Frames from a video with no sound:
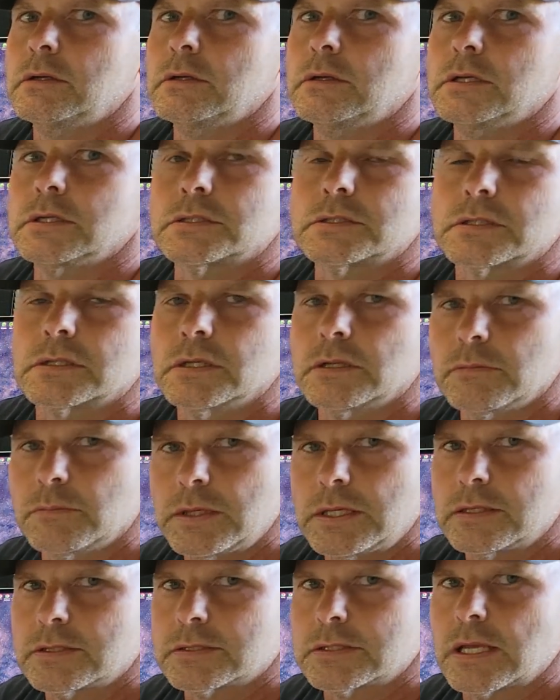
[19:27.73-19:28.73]
it's going
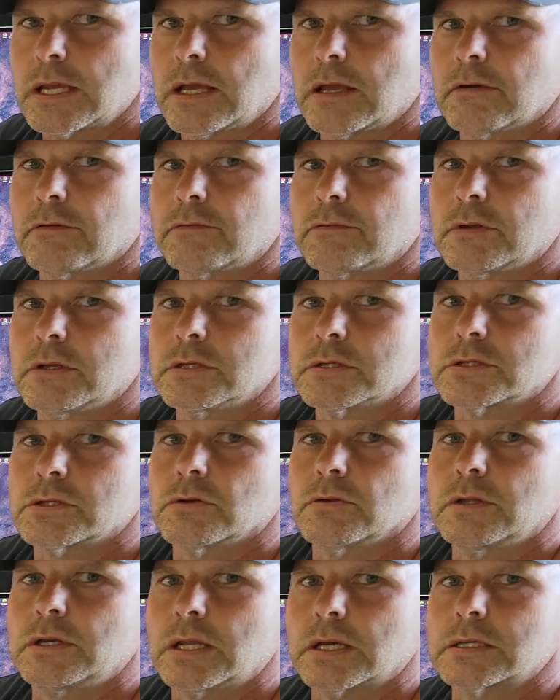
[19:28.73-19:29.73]
to be saved. And
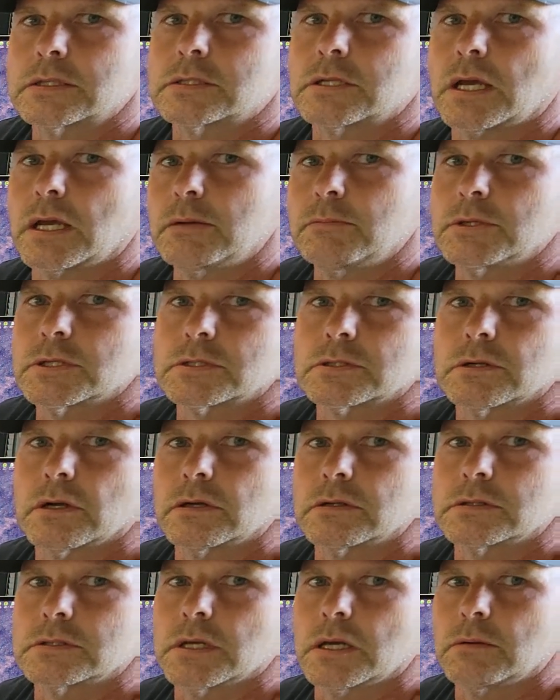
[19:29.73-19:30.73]
so the next time it
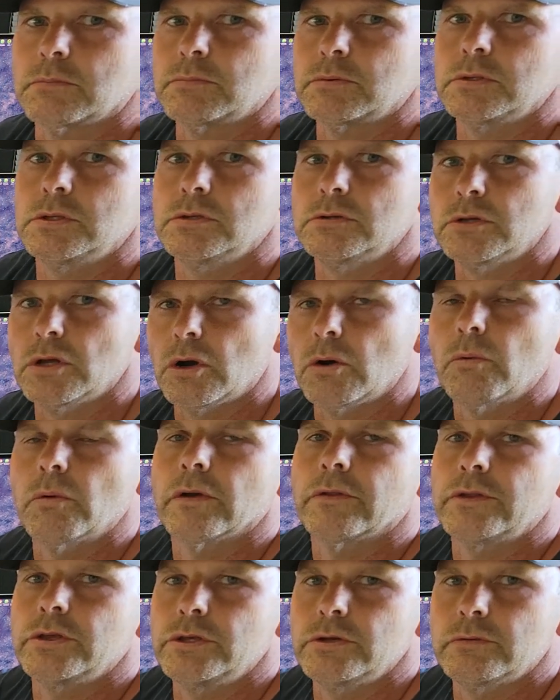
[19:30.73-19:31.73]
starts up, you know
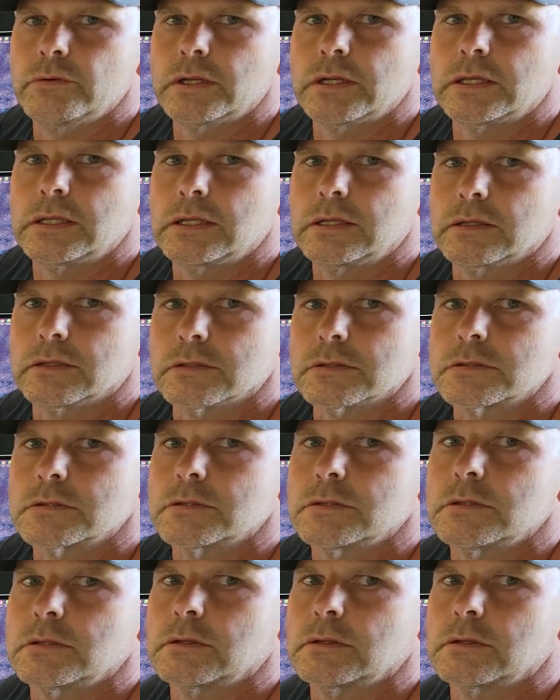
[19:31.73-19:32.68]
where the unit is.